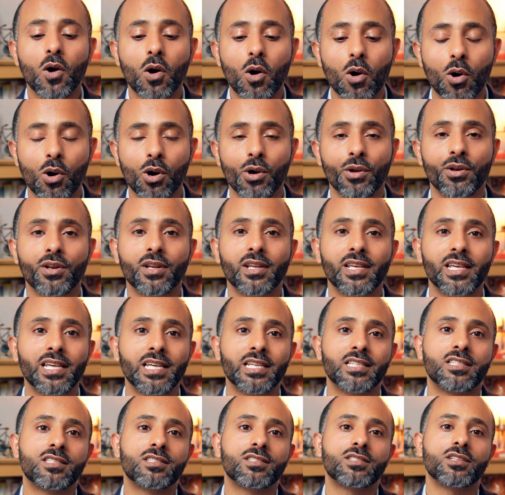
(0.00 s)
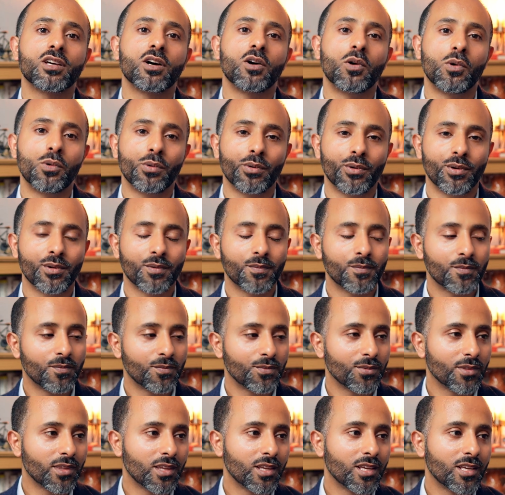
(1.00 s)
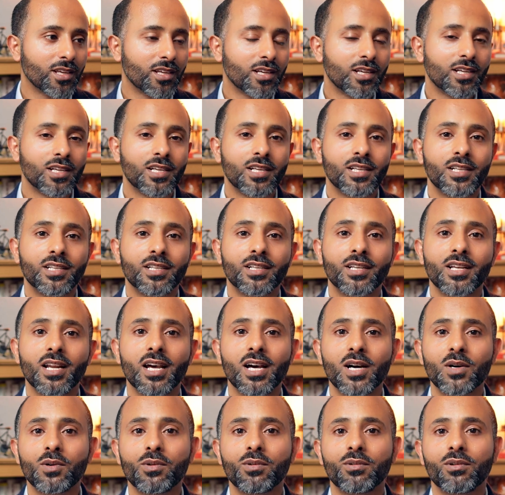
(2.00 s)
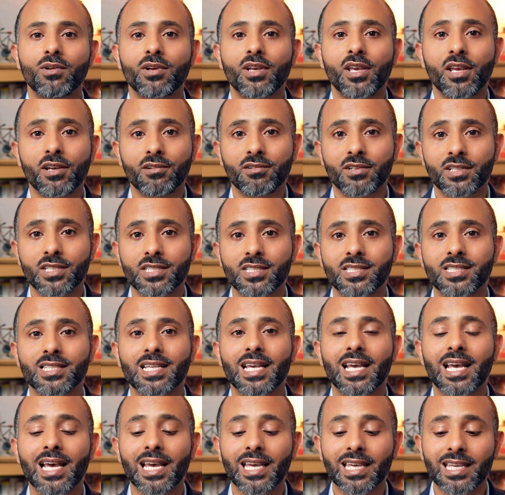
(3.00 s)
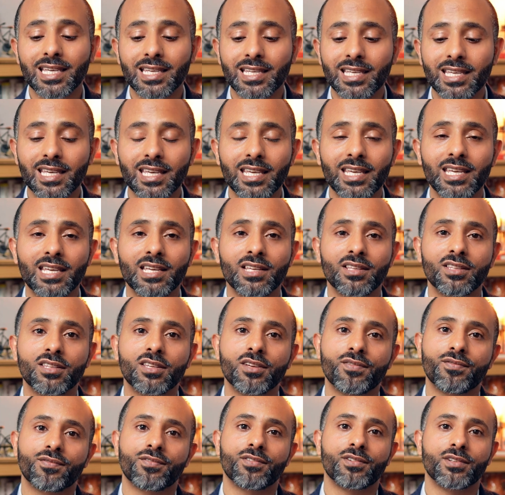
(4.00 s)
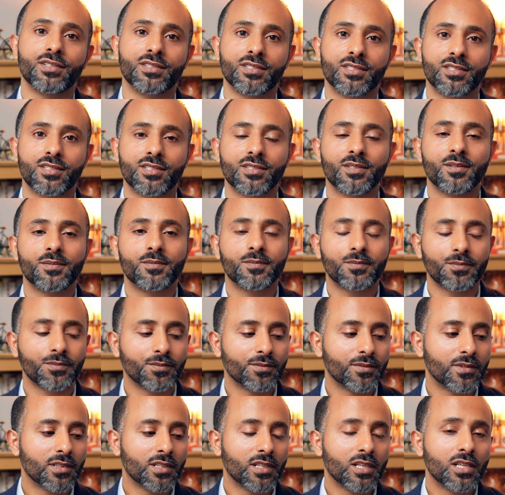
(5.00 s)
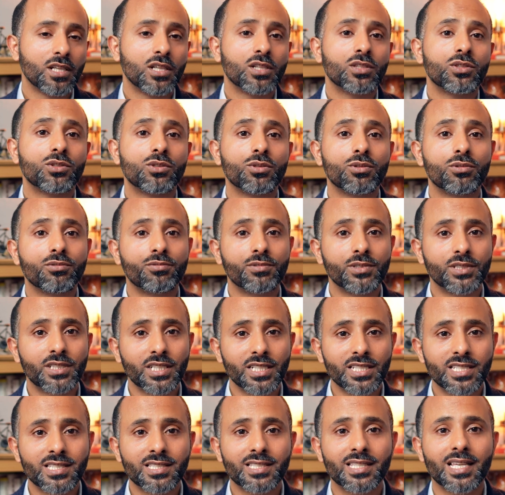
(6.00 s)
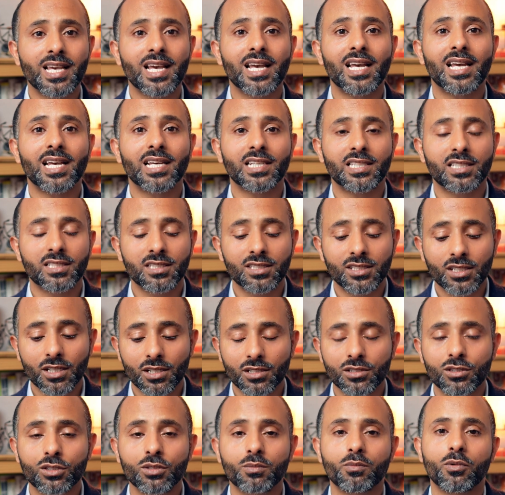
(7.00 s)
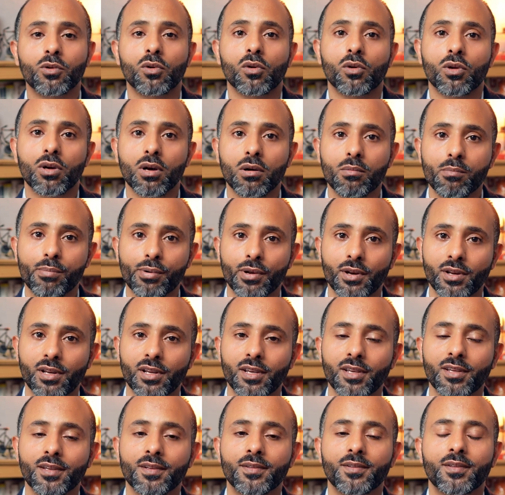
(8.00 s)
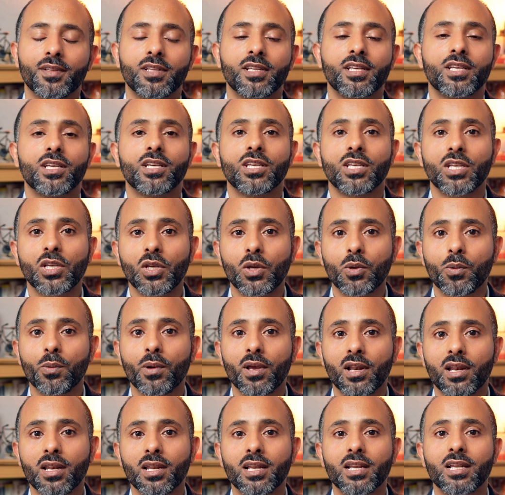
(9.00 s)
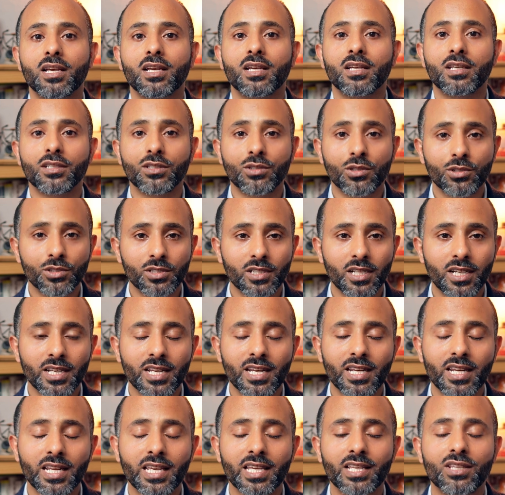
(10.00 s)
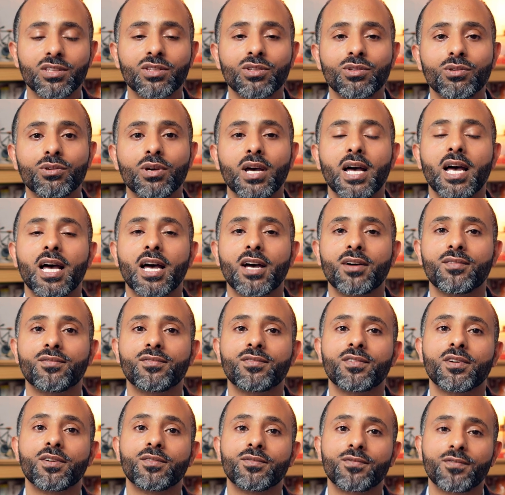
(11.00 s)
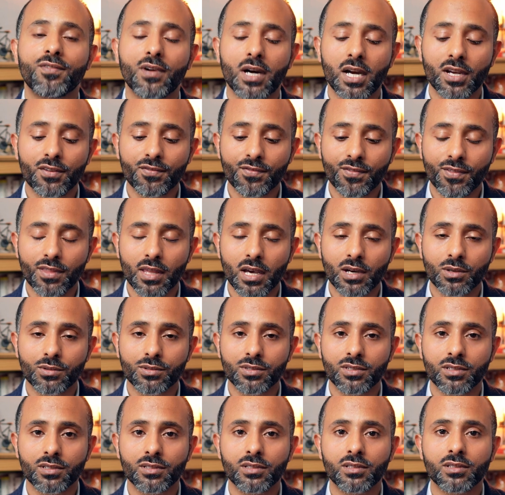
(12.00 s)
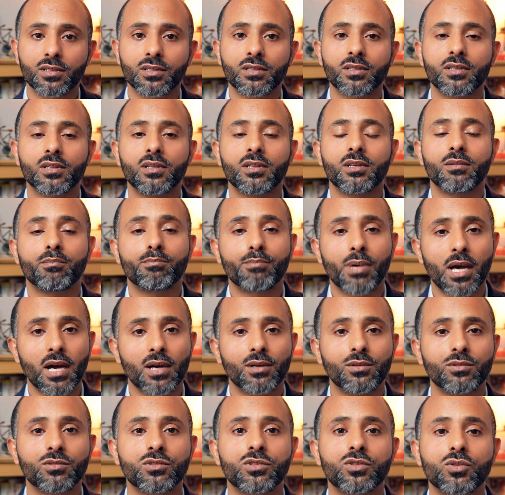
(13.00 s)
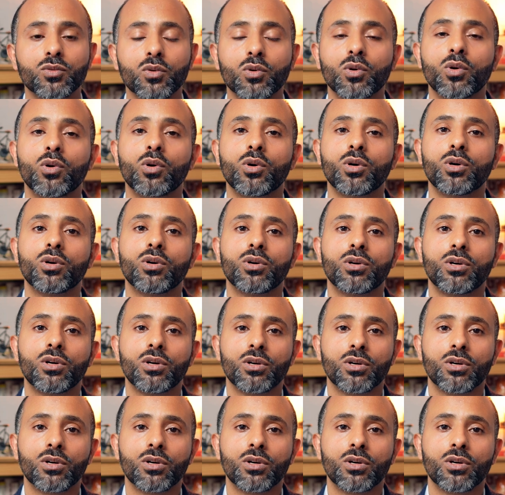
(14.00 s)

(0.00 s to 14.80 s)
on its own. Now, here is a key difference. To register a charitable company, you will usually need to have £5,000 or